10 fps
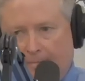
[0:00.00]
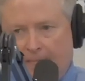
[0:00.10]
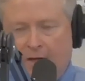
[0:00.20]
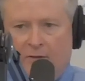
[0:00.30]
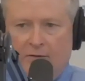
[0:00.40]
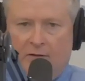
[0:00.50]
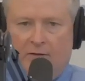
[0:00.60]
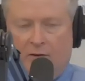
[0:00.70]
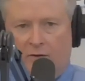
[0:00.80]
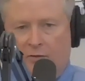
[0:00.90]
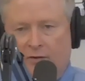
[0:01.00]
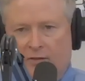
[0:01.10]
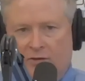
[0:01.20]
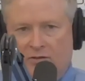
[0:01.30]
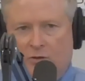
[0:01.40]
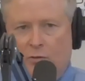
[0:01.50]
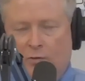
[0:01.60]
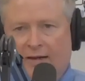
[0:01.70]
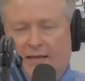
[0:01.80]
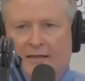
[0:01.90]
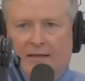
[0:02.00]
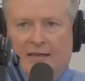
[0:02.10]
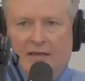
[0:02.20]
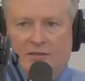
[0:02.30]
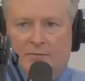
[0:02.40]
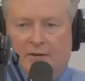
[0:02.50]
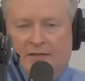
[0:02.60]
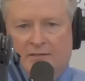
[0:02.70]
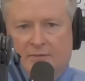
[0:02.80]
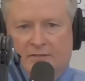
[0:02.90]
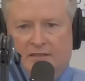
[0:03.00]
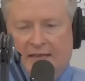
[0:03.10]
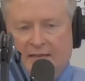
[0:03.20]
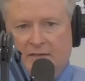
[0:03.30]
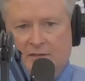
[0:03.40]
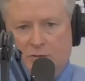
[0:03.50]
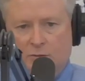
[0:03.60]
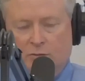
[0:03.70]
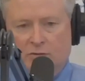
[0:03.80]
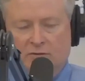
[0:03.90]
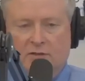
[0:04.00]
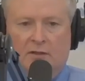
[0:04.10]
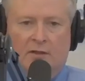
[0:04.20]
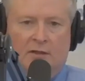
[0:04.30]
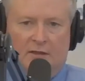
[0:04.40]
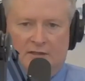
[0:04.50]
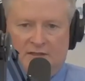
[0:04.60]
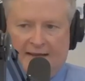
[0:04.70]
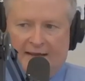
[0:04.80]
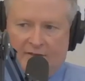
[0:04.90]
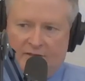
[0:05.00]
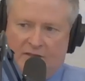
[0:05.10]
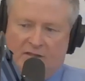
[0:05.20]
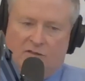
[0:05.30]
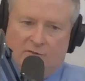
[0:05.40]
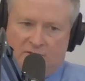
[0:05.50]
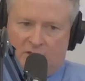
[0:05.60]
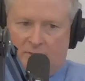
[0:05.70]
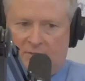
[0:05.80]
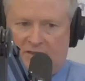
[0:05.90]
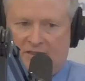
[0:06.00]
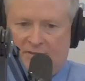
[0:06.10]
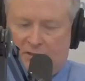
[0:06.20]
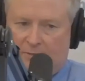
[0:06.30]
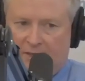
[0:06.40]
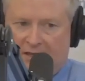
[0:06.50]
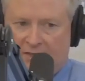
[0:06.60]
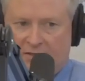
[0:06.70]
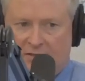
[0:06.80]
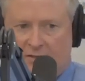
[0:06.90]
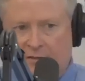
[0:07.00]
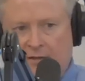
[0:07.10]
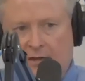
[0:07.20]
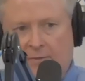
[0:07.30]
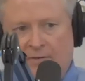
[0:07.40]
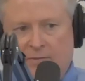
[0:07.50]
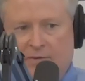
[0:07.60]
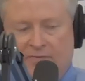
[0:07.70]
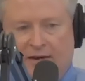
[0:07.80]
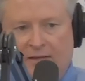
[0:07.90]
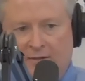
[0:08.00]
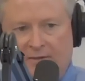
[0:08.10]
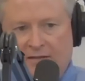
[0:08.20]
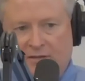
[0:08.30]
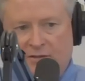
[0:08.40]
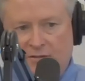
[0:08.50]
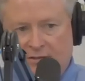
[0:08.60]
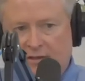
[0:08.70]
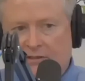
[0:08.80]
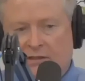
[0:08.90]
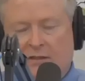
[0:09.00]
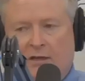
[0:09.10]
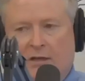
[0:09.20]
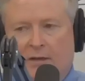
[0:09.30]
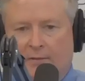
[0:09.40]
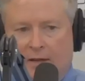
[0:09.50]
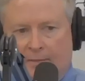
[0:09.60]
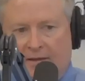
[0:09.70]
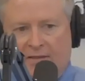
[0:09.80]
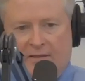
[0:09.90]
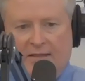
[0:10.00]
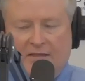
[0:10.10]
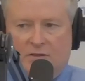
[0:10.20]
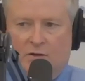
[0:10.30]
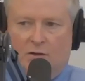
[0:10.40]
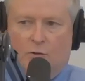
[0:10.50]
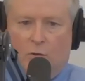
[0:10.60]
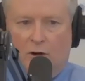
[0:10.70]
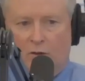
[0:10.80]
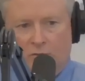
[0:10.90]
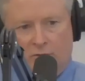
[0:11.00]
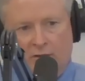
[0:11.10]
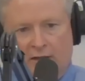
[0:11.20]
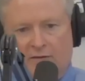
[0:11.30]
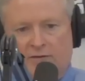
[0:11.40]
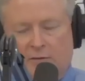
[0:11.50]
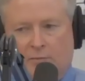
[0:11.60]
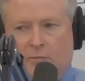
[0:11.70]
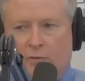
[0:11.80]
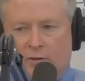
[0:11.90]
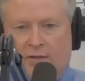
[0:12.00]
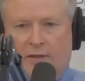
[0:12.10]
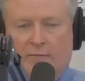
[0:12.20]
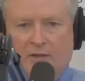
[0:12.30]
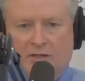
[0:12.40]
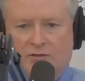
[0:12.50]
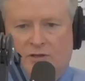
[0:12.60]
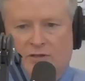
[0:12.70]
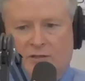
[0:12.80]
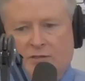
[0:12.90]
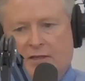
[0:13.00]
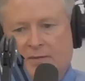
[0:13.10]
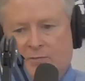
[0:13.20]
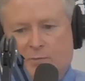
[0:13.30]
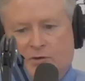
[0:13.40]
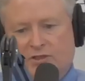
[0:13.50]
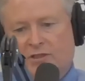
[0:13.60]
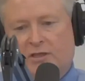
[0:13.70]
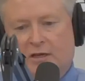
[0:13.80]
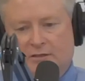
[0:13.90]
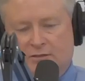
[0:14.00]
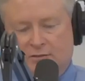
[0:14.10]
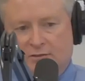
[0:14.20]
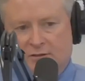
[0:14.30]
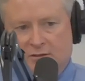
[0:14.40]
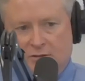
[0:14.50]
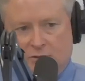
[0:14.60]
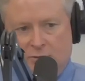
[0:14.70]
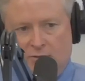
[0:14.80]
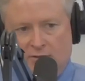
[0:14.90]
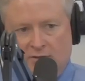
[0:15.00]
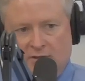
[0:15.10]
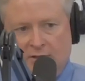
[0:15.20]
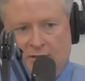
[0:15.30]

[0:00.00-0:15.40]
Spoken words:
there's already litigation by some states and schools challenging these CVIS terminations. It's been filed in Massachusetts. I think that's going to grow as the more the administration keeps pushing on students and schools